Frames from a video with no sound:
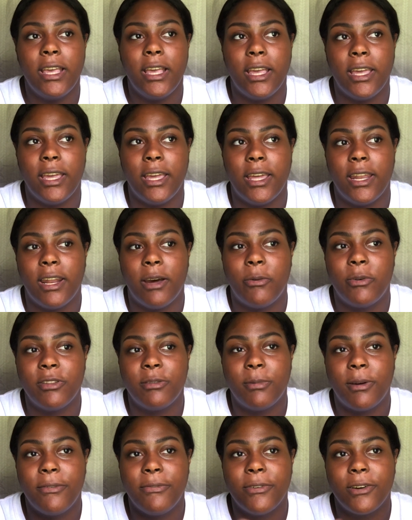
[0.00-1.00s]
and I went
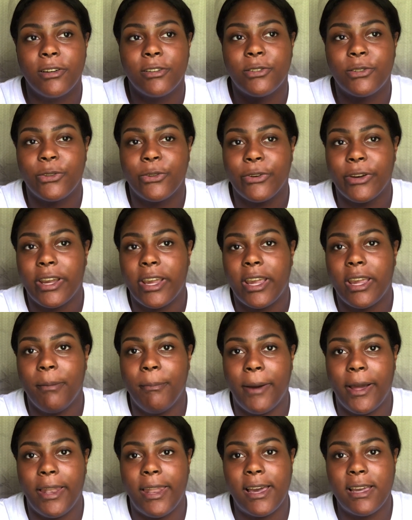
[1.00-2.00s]
to my first 3,
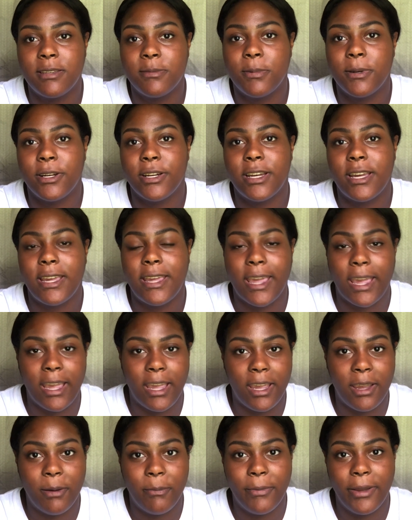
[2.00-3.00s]
my last period
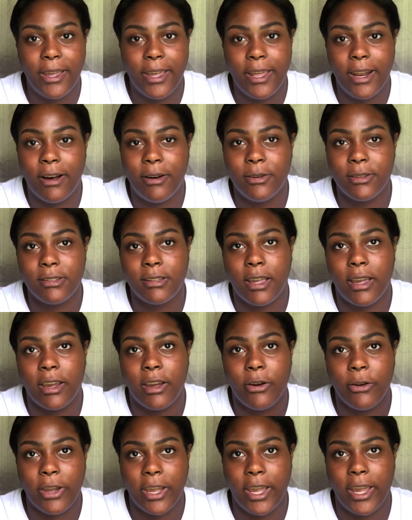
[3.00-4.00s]
came, and I was
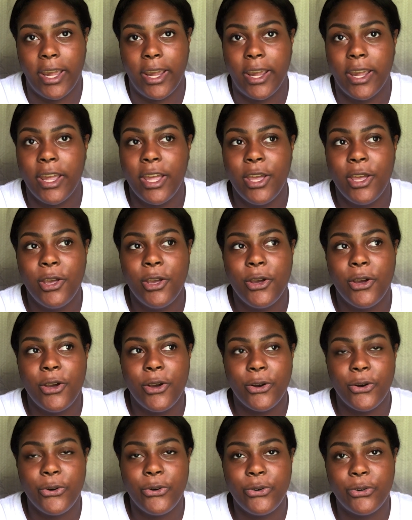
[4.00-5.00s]
like, okay,
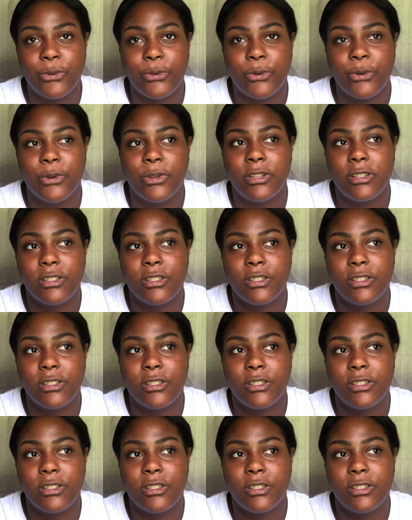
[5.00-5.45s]
cool.